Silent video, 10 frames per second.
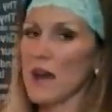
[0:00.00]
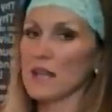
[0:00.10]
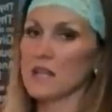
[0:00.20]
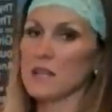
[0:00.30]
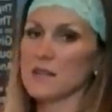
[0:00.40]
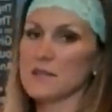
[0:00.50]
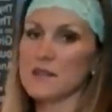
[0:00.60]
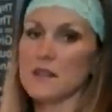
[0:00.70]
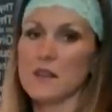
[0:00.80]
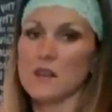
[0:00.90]
that
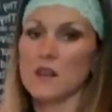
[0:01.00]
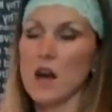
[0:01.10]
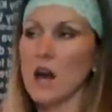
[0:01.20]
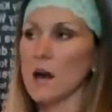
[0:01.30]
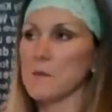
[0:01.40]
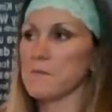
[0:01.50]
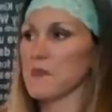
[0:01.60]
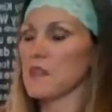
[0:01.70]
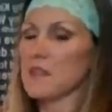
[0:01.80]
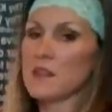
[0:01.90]
is
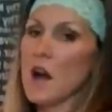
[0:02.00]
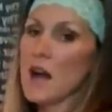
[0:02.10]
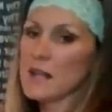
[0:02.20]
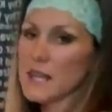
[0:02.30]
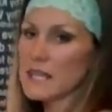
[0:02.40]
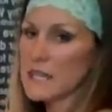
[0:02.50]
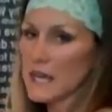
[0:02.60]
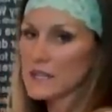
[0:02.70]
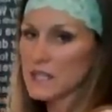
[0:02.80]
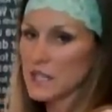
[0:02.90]
not
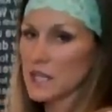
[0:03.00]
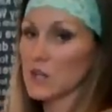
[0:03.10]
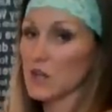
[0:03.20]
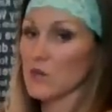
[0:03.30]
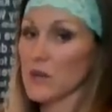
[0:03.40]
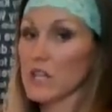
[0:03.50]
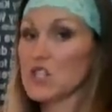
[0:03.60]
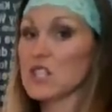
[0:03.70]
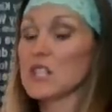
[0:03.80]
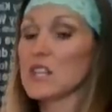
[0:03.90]
connected either
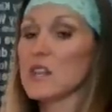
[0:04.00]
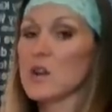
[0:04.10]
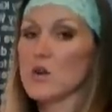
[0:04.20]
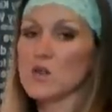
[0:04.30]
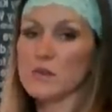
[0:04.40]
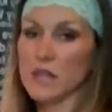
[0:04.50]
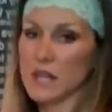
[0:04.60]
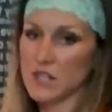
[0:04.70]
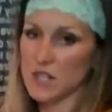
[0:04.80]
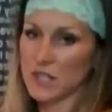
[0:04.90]
regionally or
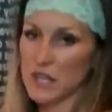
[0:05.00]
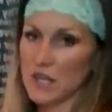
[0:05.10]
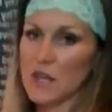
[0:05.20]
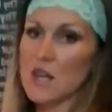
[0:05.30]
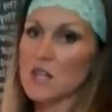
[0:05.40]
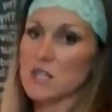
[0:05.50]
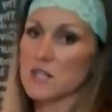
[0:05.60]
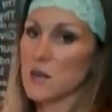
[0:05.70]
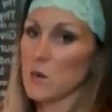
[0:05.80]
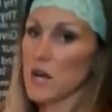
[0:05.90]
relationally to
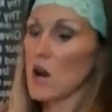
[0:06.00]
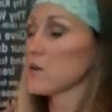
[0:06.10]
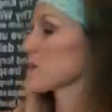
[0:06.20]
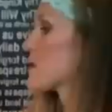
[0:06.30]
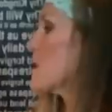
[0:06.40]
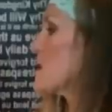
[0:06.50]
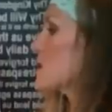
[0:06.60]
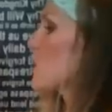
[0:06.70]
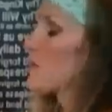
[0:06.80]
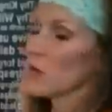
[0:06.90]
someone else.
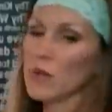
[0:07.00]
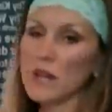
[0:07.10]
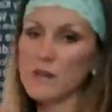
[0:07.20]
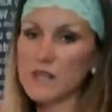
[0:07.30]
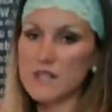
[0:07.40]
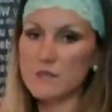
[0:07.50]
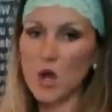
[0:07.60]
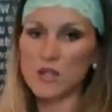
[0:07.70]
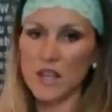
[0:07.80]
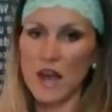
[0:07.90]
So if you live in a
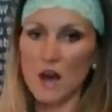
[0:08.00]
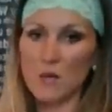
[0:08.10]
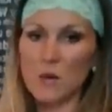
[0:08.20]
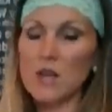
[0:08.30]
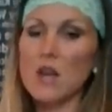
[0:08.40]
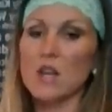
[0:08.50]
small town,